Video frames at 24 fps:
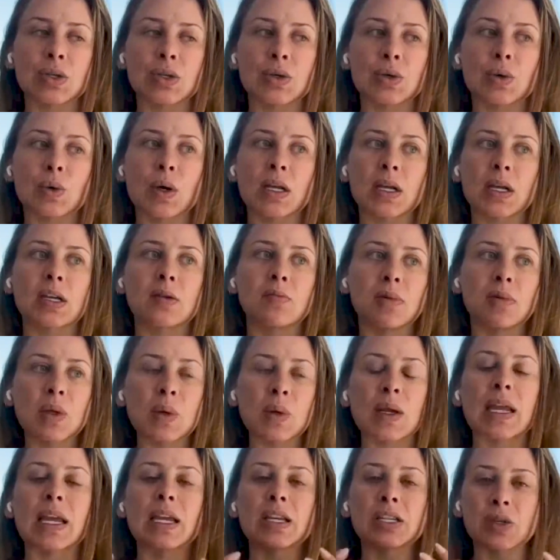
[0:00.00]
to
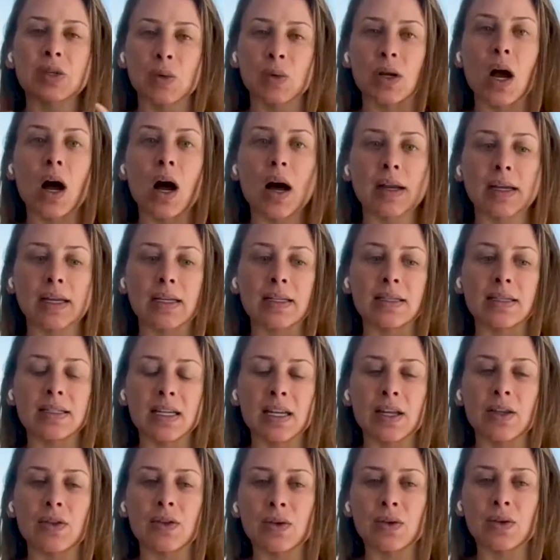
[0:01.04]
communicate to an audience
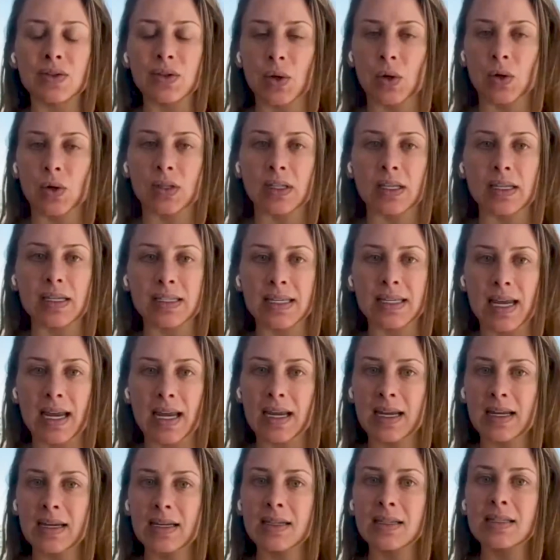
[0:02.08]
in those early
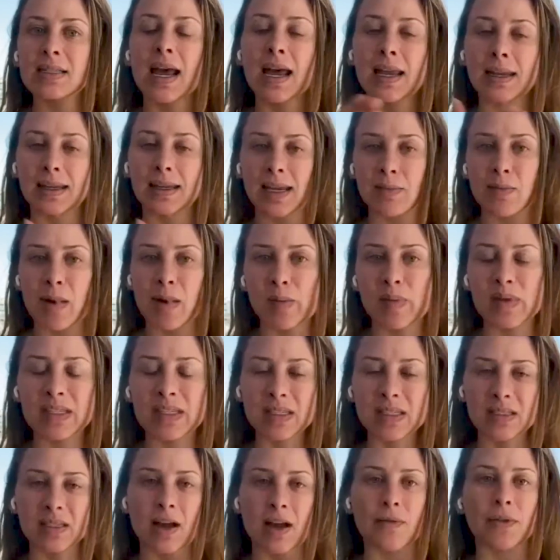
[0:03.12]
days and get my
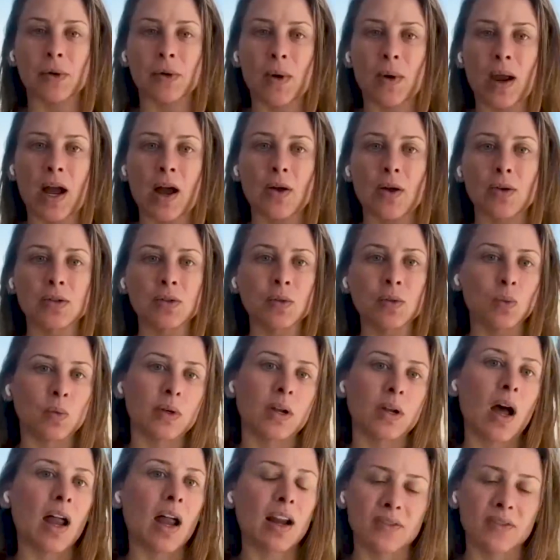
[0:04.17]
business off the ground
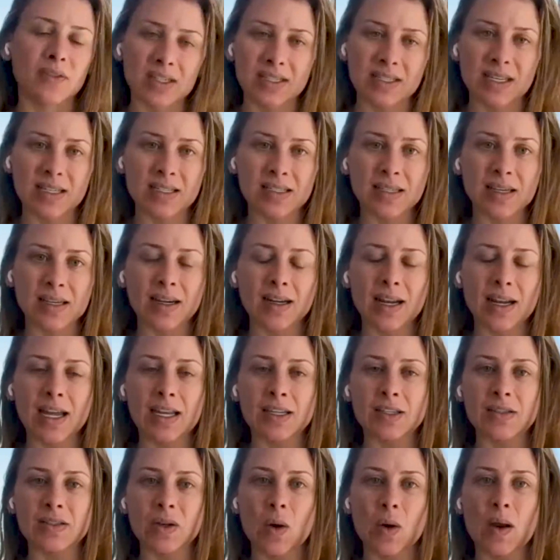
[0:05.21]
would not have existed.
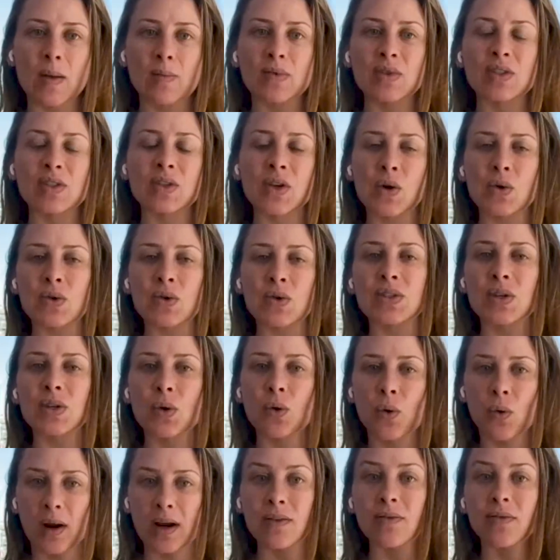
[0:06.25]
And so I'm so
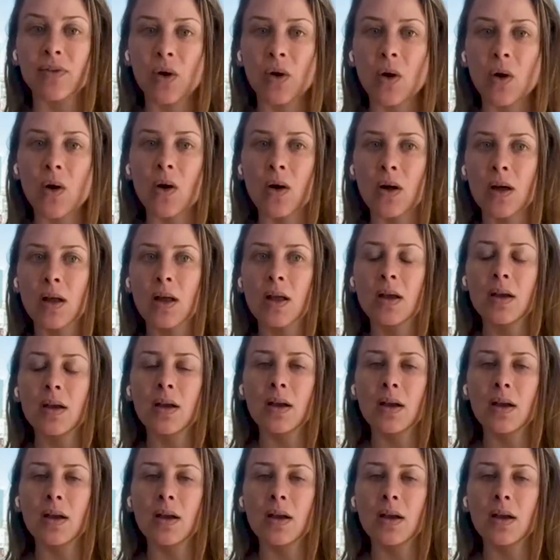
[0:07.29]
grateful